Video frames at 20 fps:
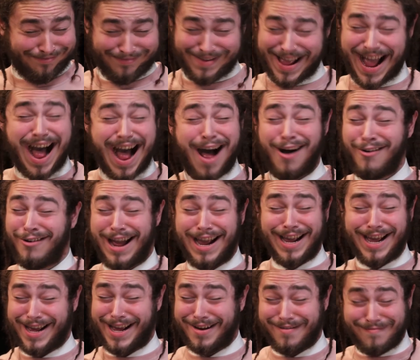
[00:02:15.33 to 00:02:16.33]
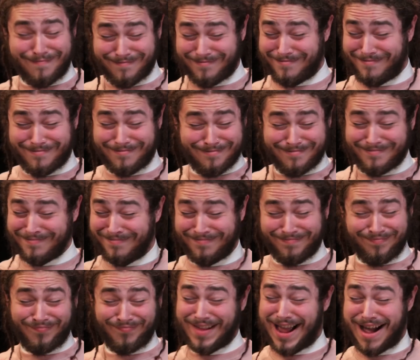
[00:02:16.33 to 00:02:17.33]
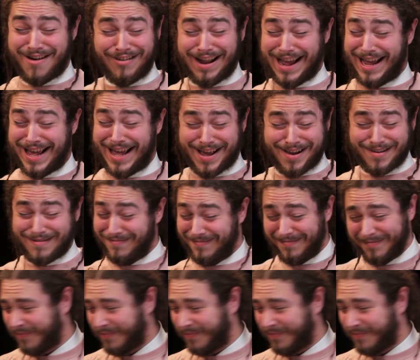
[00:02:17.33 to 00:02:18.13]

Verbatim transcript: Post. I don't like it. Now you know what's happening. I don't like it.